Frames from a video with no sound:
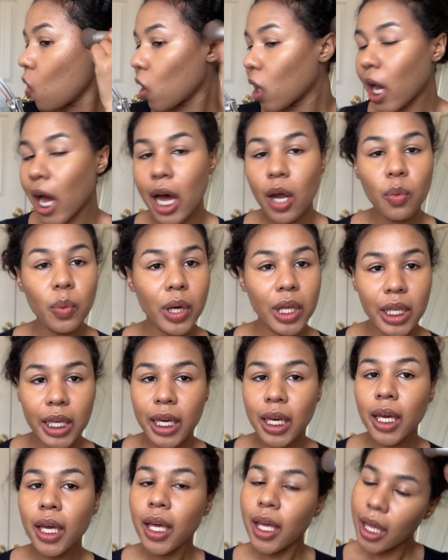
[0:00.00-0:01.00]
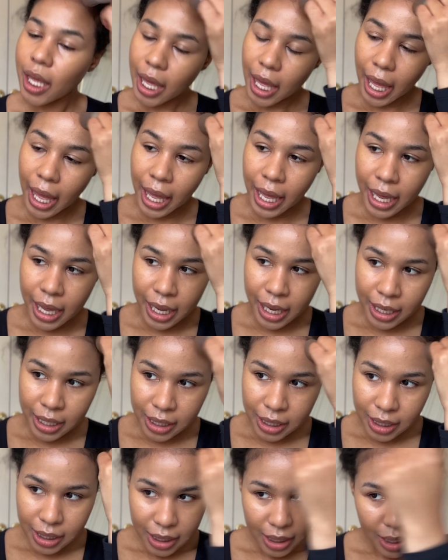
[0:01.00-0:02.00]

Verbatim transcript: God willing. And